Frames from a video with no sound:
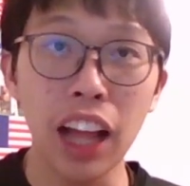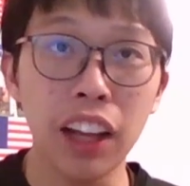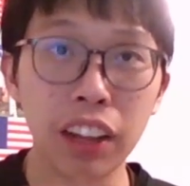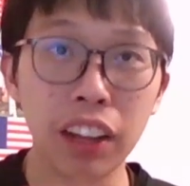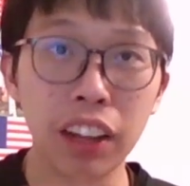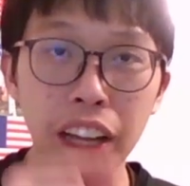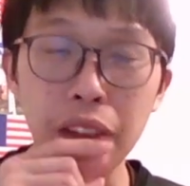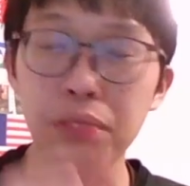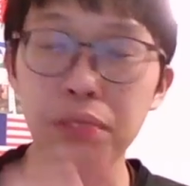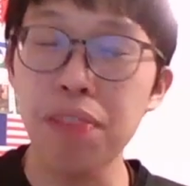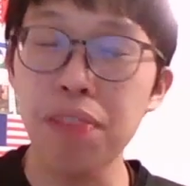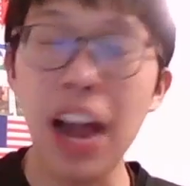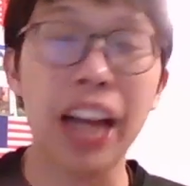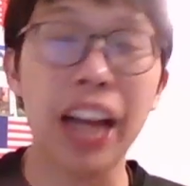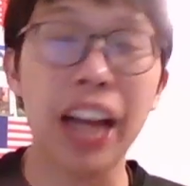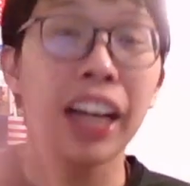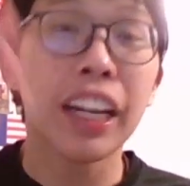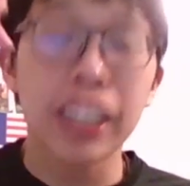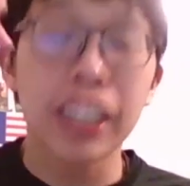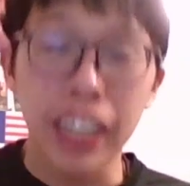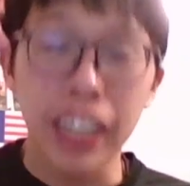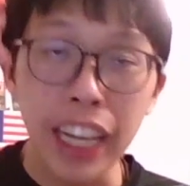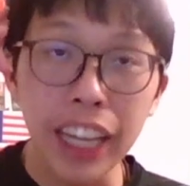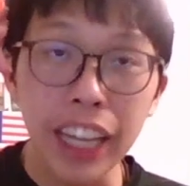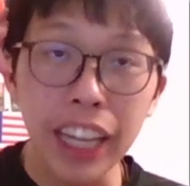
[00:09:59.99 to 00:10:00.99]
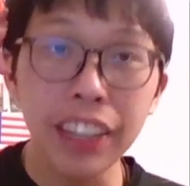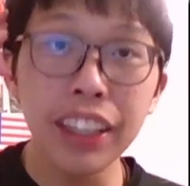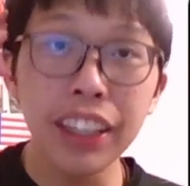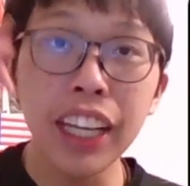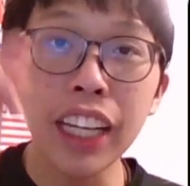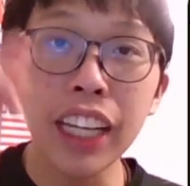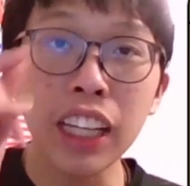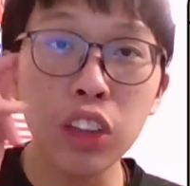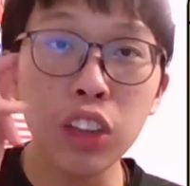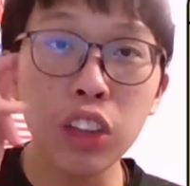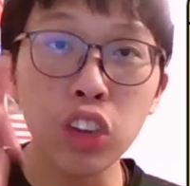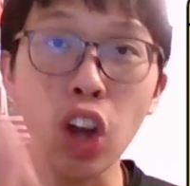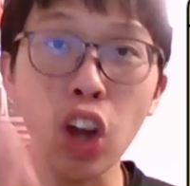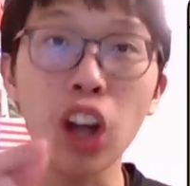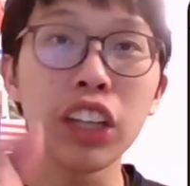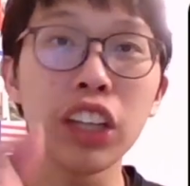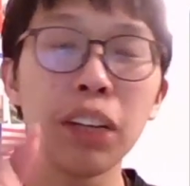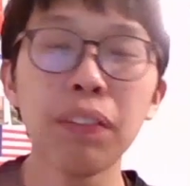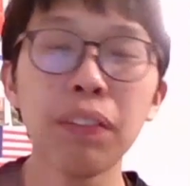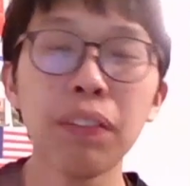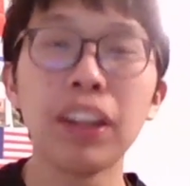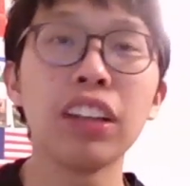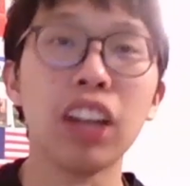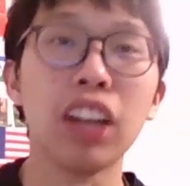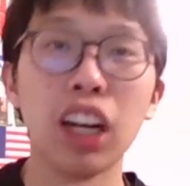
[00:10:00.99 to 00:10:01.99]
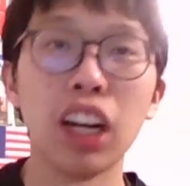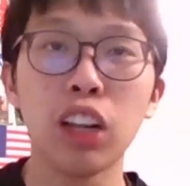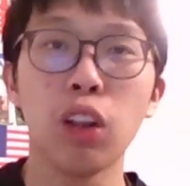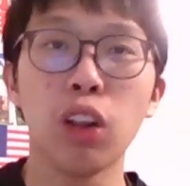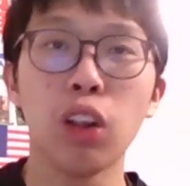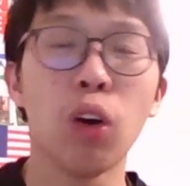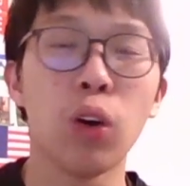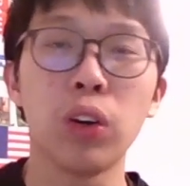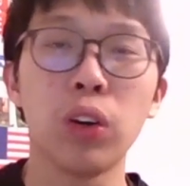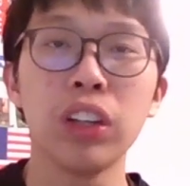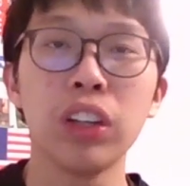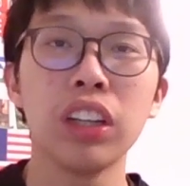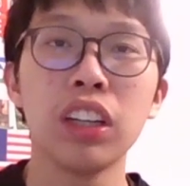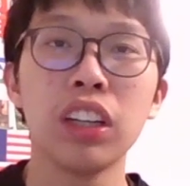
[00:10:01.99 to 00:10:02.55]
in fact, in this tournament alone,